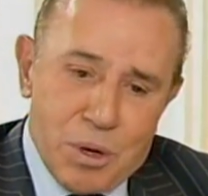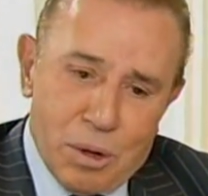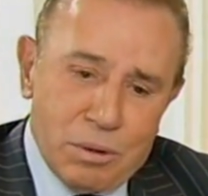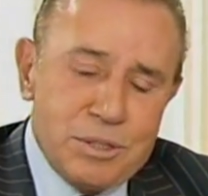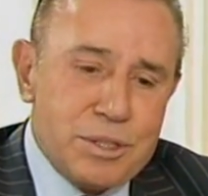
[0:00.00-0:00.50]

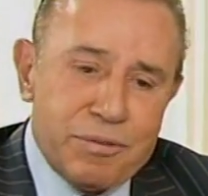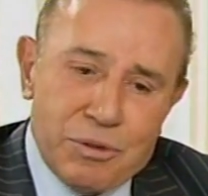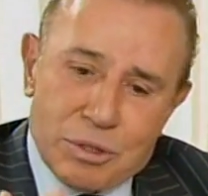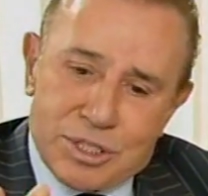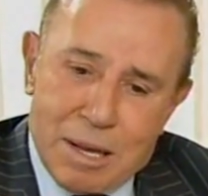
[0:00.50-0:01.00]
because if
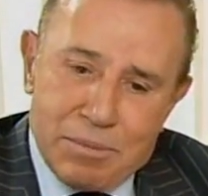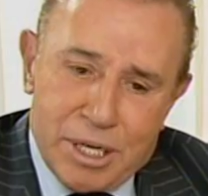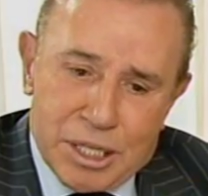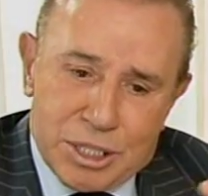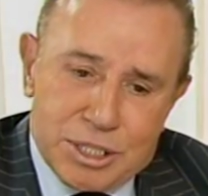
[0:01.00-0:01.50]
you
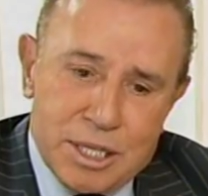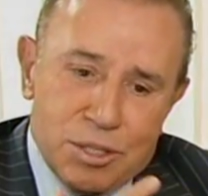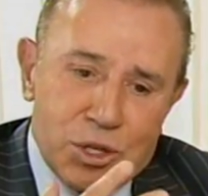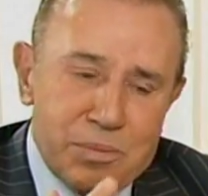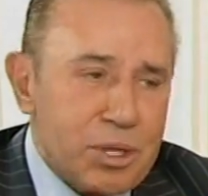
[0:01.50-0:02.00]
stimulate the
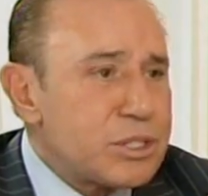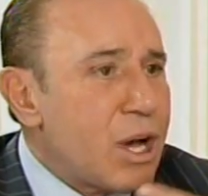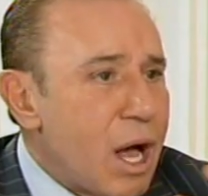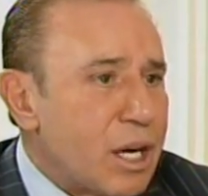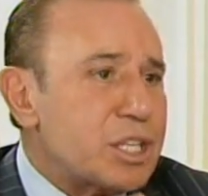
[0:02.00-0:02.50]
skin to build
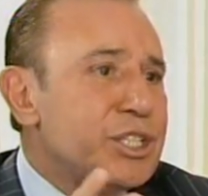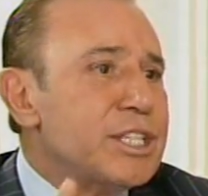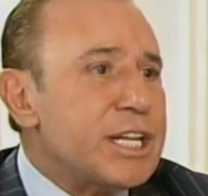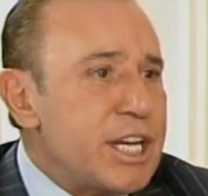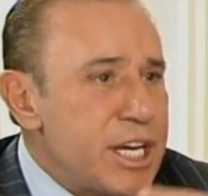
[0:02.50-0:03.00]

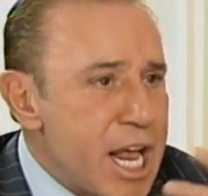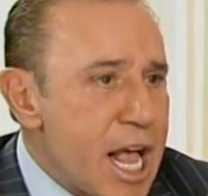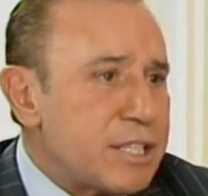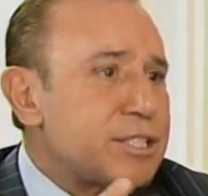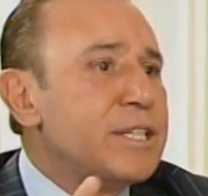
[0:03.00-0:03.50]
collagen and
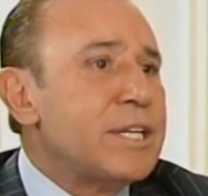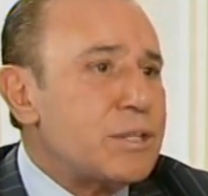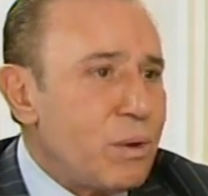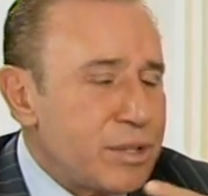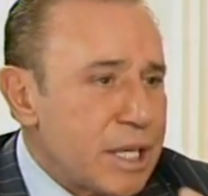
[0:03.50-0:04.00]
elastin
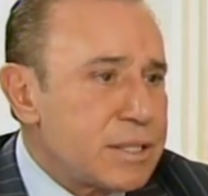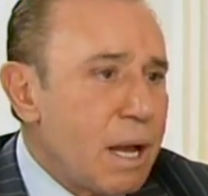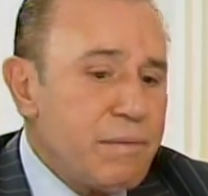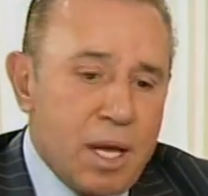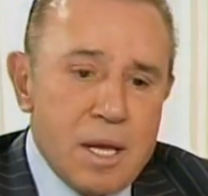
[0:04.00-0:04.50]
and all that
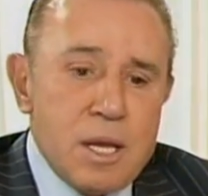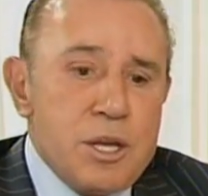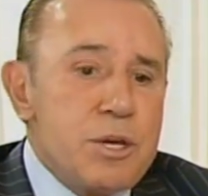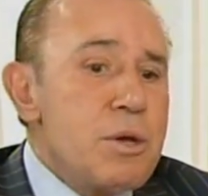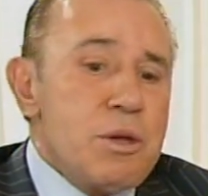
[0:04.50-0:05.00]
stuff,
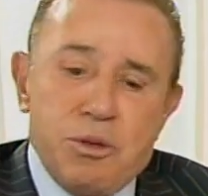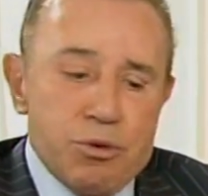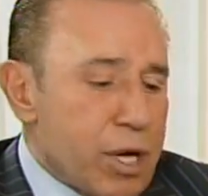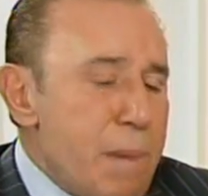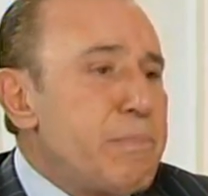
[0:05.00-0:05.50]

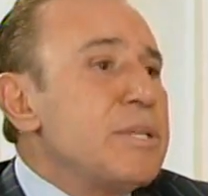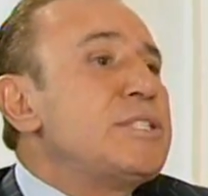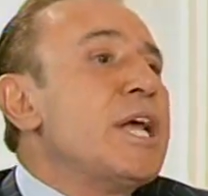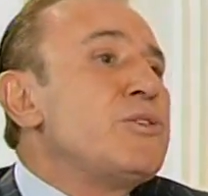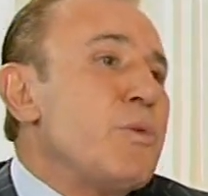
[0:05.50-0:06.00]
you
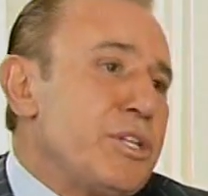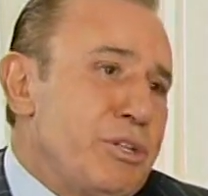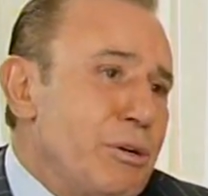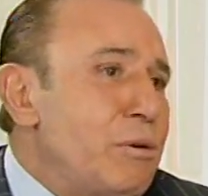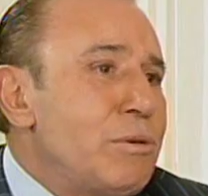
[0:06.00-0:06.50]
compensate
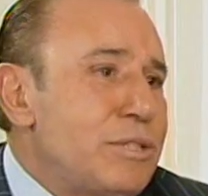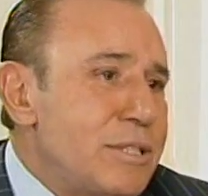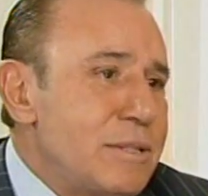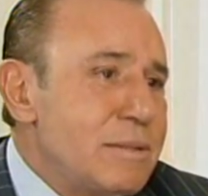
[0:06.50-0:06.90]
what you lose.